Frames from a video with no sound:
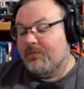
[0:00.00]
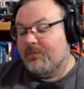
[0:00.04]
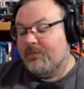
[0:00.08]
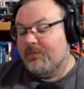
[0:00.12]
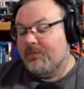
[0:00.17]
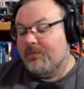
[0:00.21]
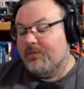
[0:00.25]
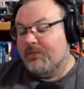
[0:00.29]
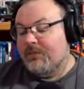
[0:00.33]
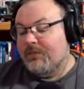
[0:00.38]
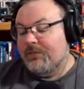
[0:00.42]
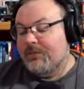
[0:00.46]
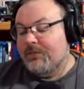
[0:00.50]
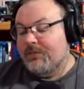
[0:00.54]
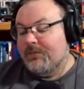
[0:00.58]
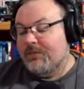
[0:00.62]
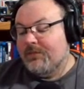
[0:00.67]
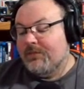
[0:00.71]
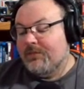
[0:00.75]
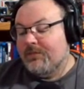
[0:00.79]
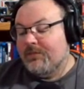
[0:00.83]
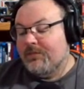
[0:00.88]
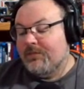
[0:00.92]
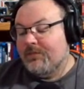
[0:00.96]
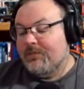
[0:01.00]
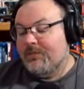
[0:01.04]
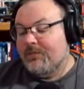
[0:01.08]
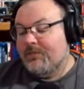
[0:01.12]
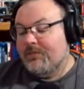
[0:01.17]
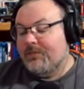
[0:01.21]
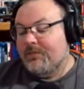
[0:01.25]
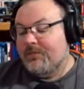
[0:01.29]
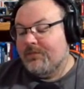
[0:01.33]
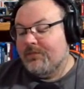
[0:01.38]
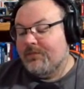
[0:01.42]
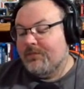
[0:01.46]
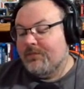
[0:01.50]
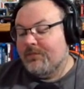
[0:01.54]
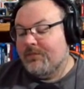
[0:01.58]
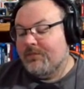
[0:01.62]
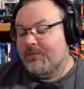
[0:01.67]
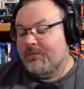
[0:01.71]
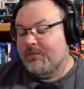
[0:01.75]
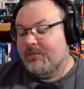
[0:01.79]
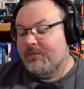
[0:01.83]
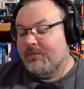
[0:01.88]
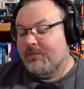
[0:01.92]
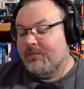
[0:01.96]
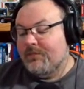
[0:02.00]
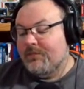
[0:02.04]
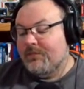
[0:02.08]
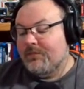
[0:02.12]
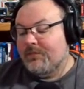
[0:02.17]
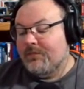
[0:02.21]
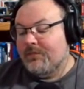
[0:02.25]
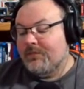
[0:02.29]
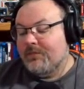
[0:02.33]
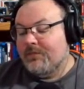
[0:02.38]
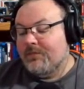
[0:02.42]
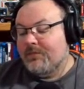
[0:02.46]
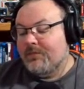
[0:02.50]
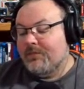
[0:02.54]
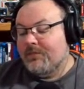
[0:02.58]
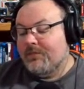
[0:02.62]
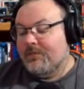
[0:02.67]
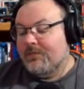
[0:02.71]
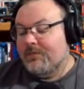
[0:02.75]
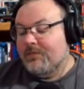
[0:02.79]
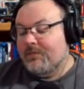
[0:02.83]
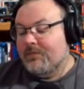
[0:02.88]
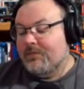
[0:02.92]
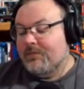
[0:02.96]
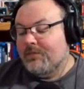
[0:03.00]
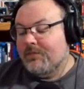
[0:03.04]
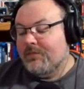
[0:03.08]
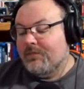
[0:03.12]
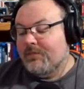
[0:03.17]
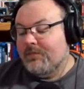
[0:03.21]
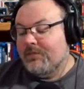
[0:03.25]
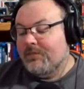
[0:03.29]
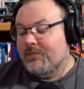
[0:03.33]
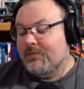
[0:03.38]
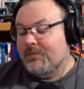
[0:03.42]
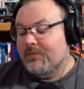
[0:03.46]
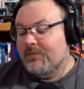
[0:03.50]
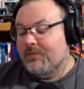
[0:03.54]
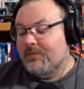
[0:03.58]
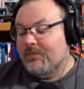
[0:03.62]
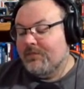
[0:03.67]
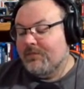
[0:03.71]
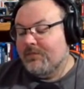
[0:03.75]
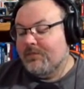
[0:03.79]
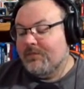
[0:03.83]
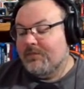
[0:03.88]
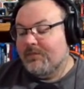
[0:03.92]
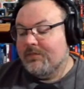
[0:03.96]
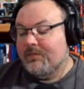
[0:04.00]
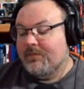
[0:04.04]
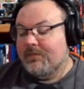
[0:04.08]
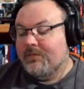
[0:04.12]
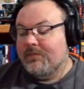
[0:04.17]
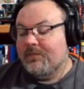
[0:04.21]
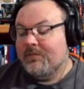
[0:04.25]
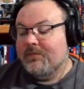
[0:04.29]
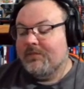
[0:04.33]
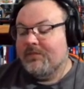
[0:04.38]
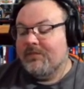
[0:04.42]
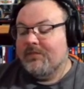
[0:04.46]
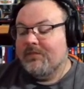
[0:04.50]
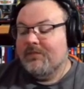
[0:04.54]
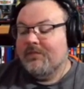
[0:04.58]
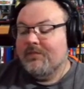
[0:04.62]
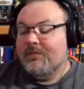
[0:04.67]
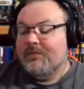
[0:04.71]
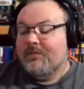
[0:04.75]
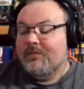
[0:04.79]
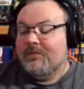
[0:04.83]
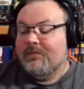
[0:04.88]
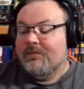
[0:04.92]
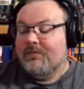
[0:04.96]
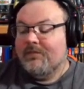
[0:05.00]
This person isn't speaking.